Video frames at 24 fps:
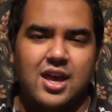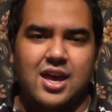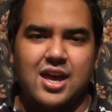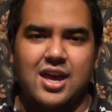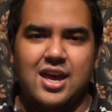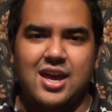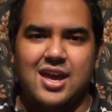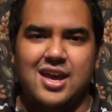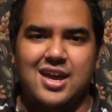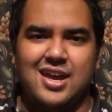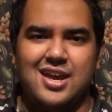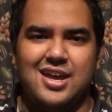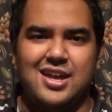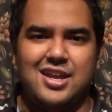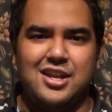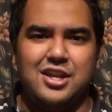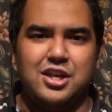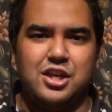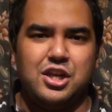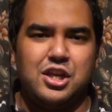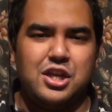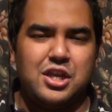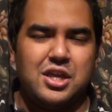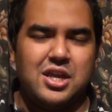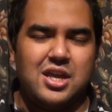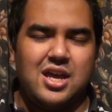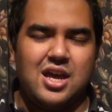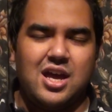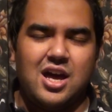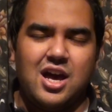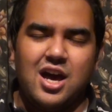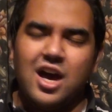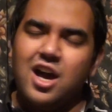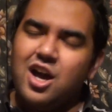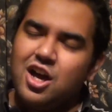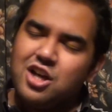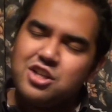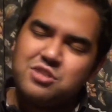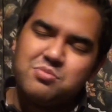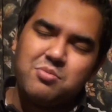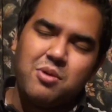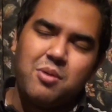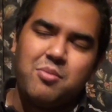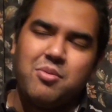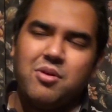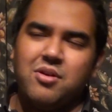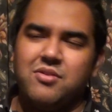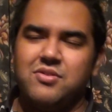And I asked
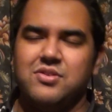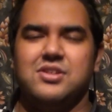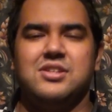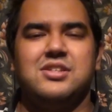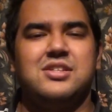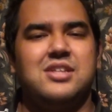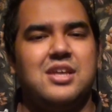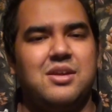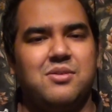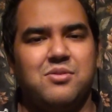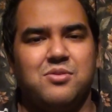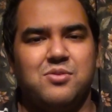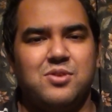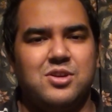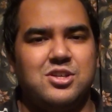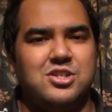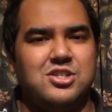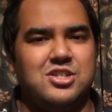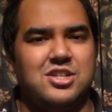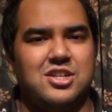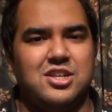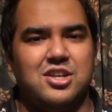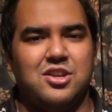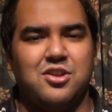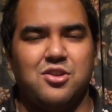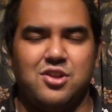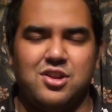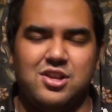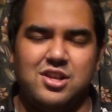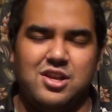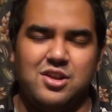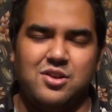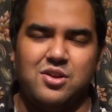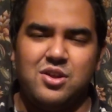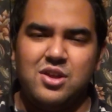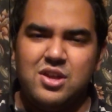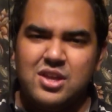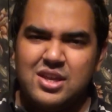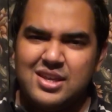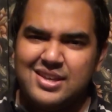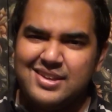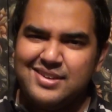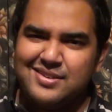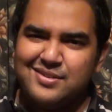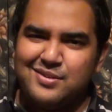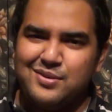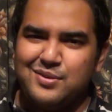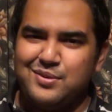my brother the same question, you
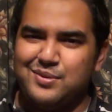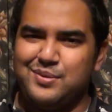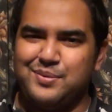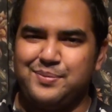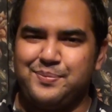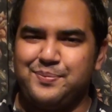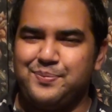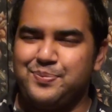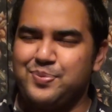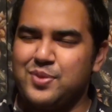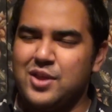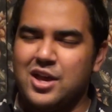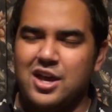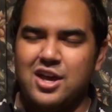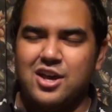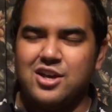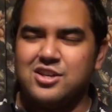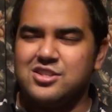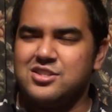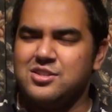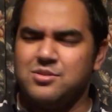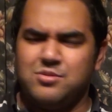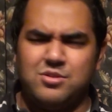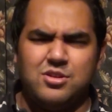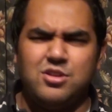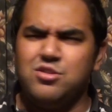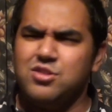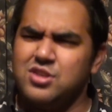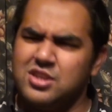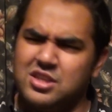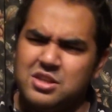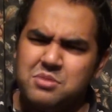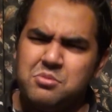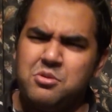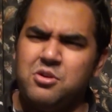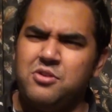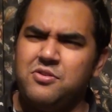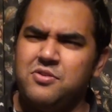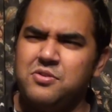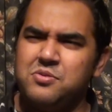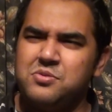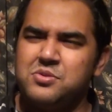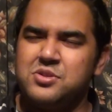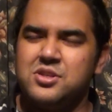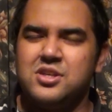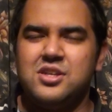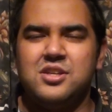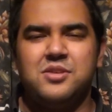know, like, I asked him, did you think the movie
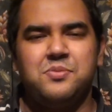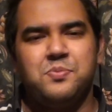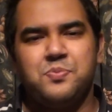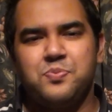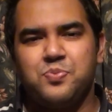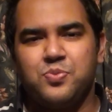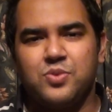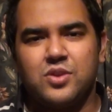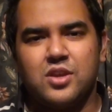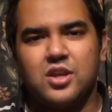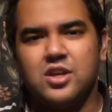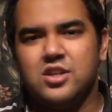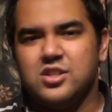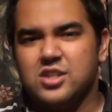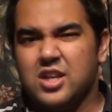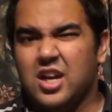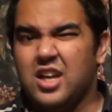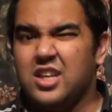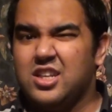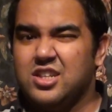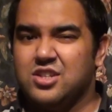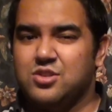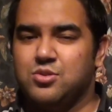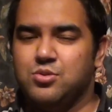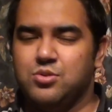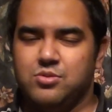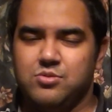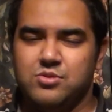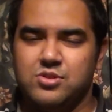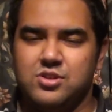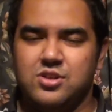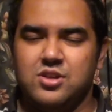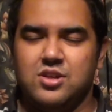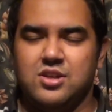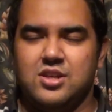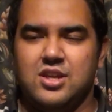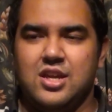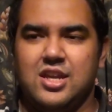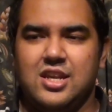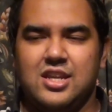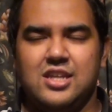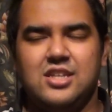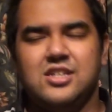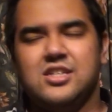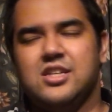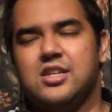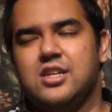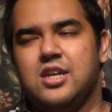was good? Because I just thought it was good. And
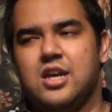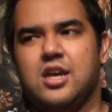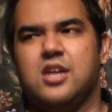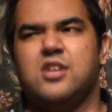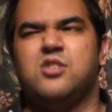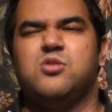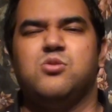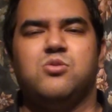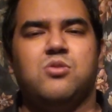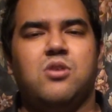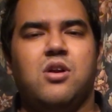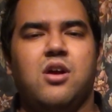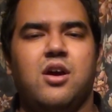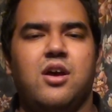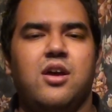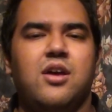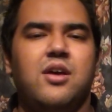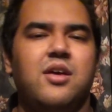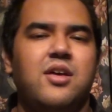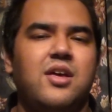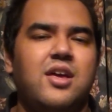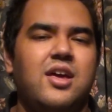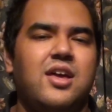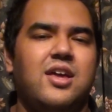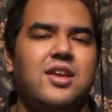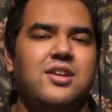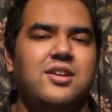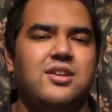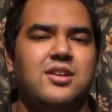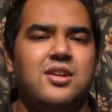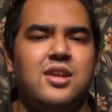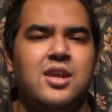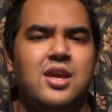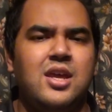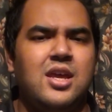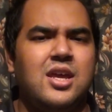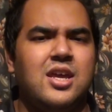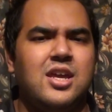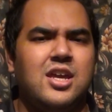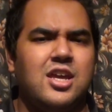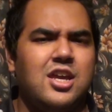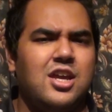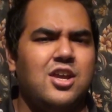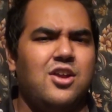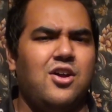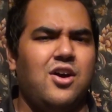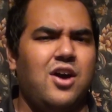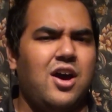he said, yeah, it's alright. And,
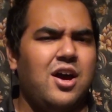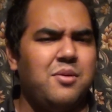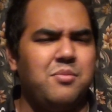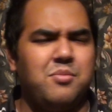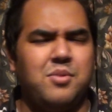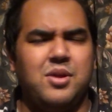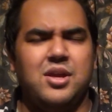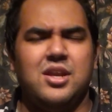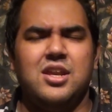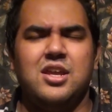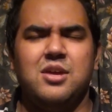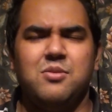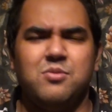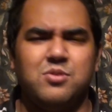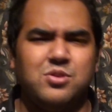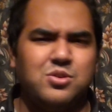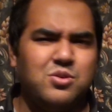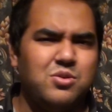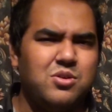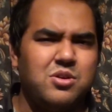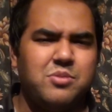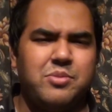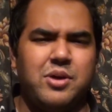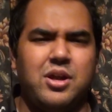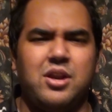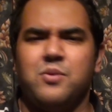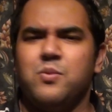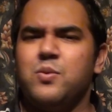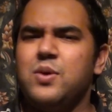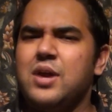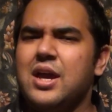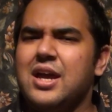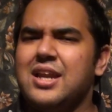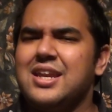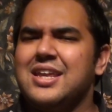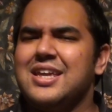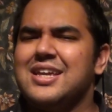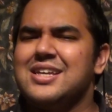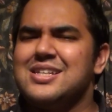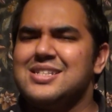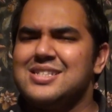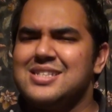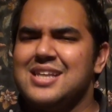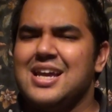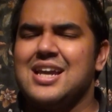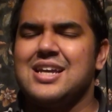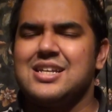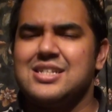you know, me and him were talking about it, and we had the
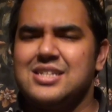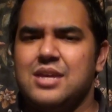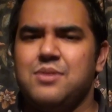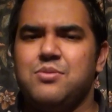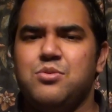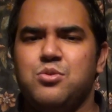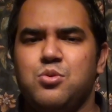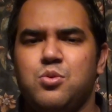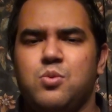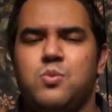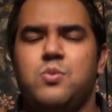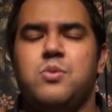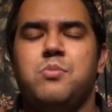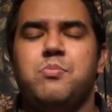exact same thought.